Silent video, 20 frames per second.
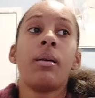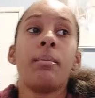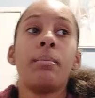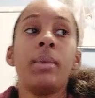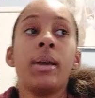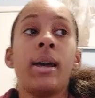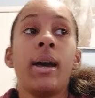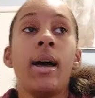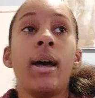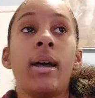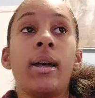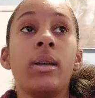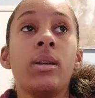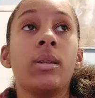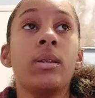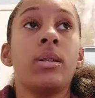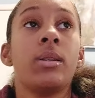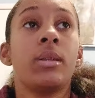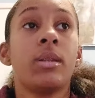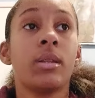
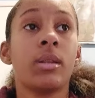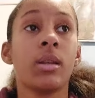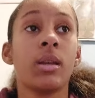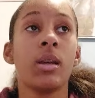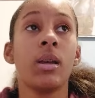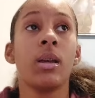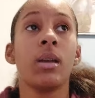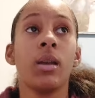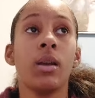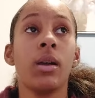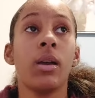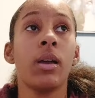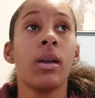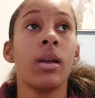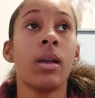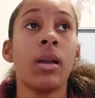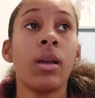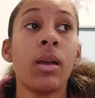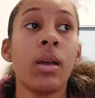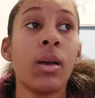Because
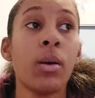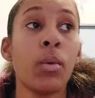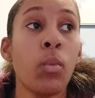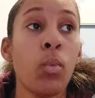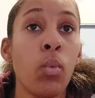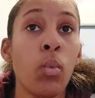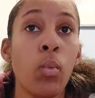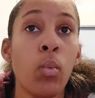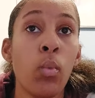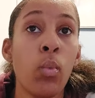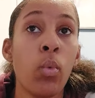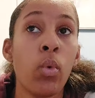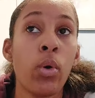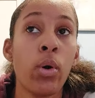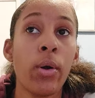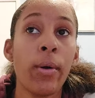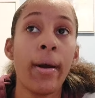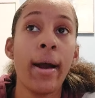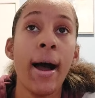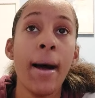
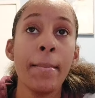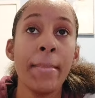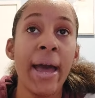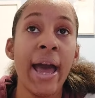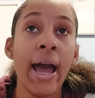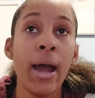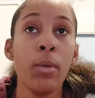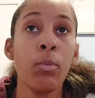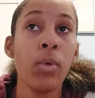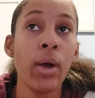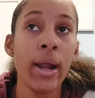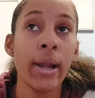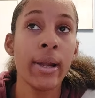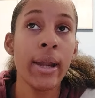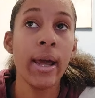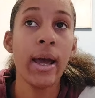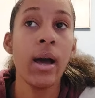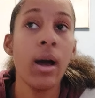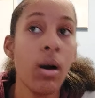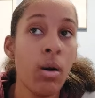where I'm at right
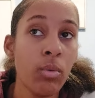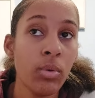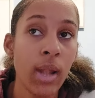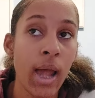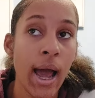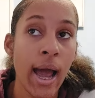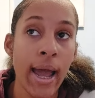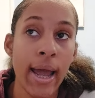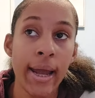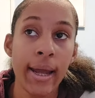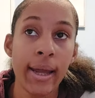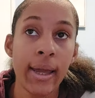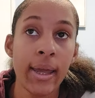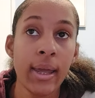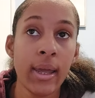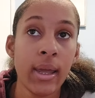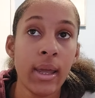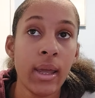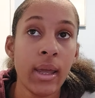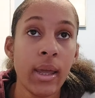now, like,
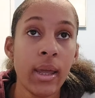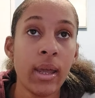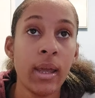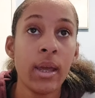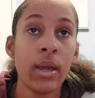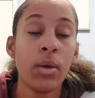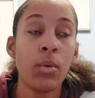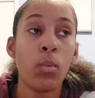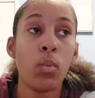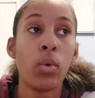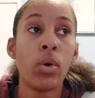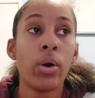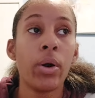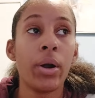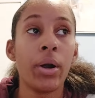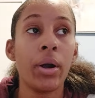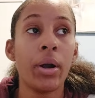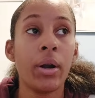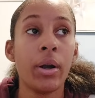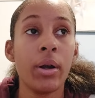
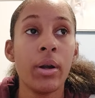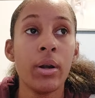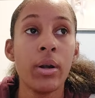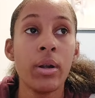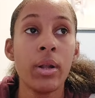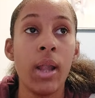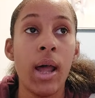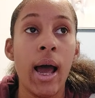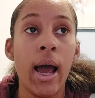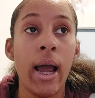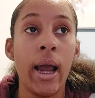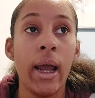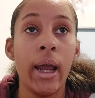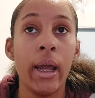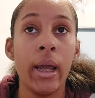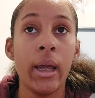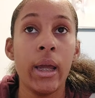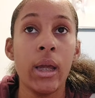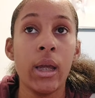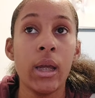we're
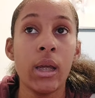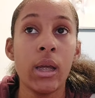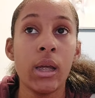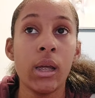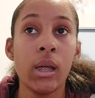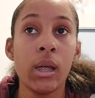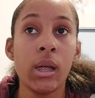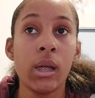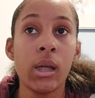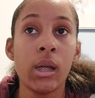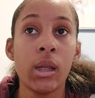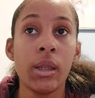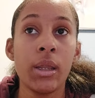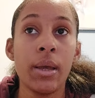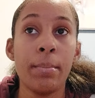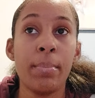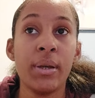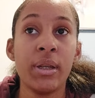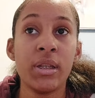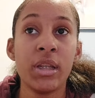like,
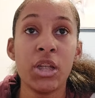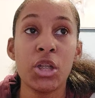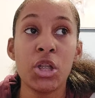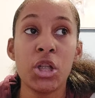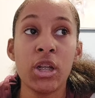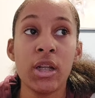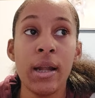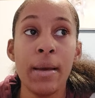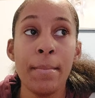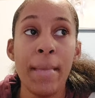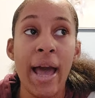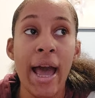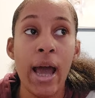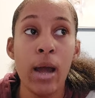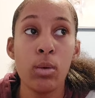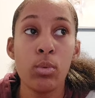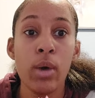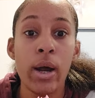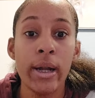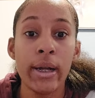the position I'm
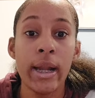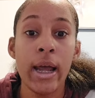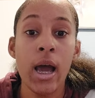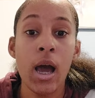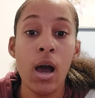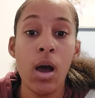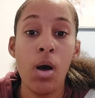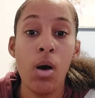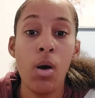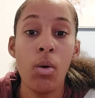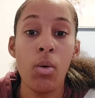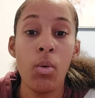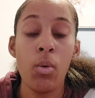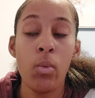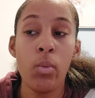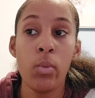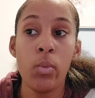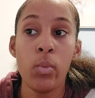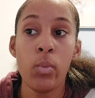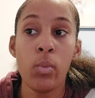at right now